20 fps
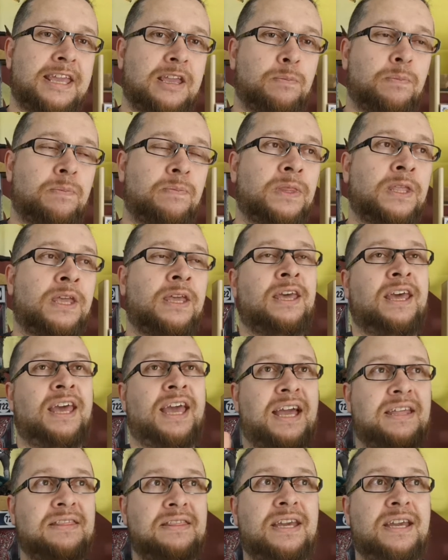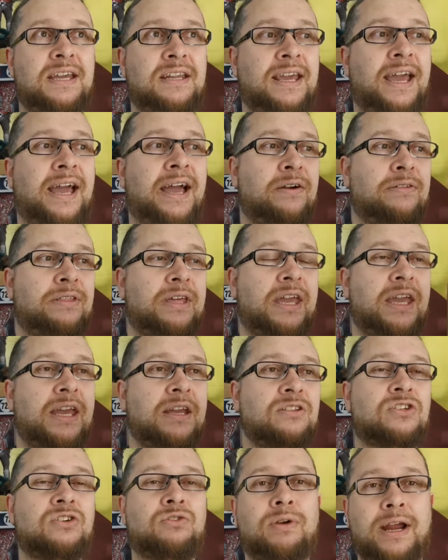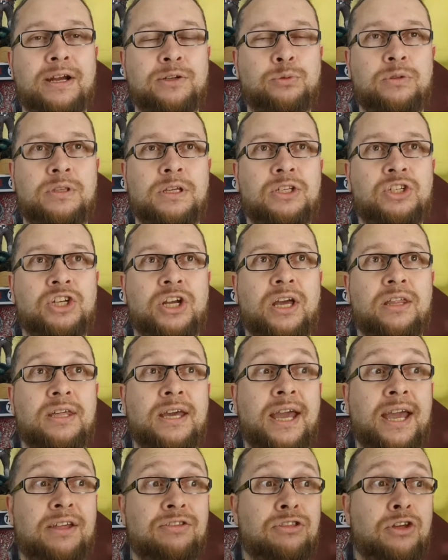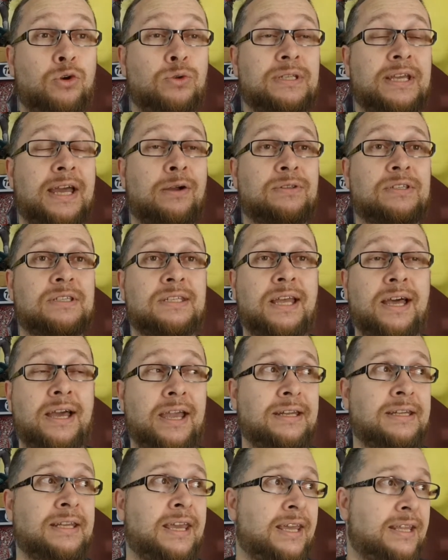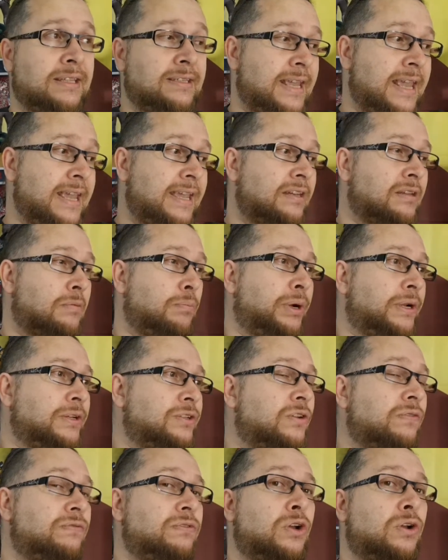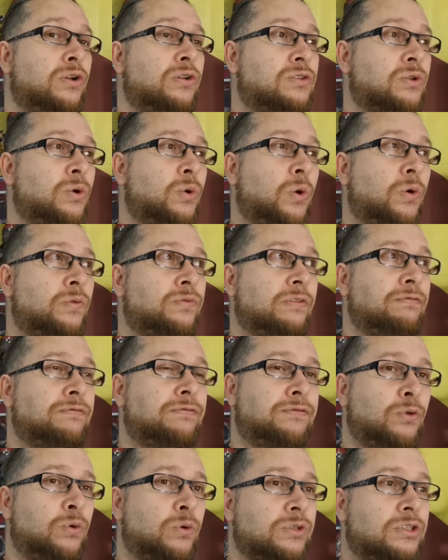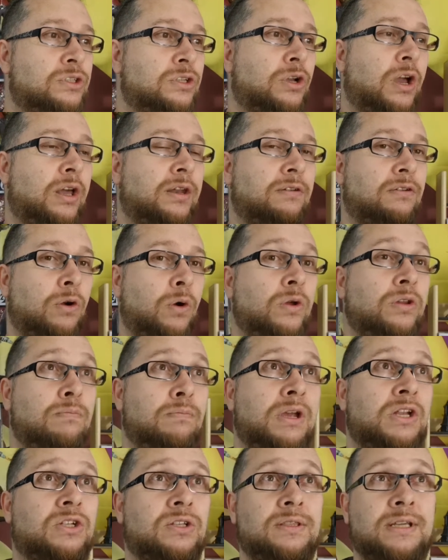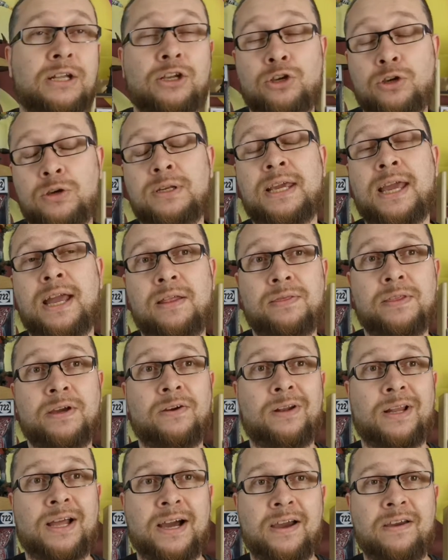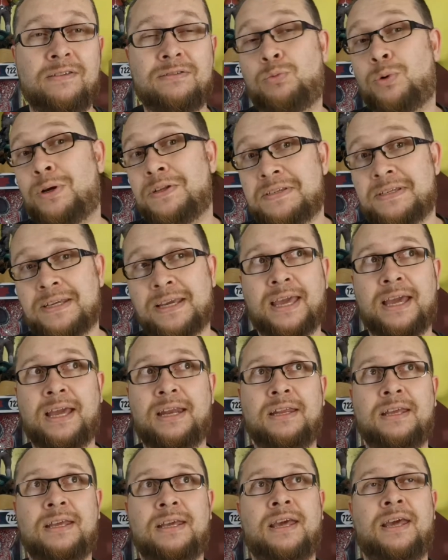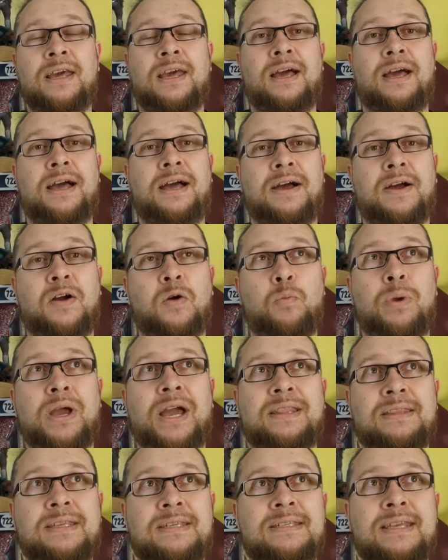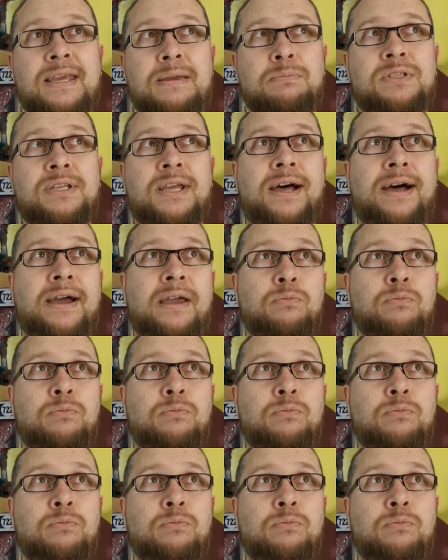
a team, and then how they interact with each other and those outside, taking a bunch of years off and forced to kind of go on a mission that could end their lives once again. At the same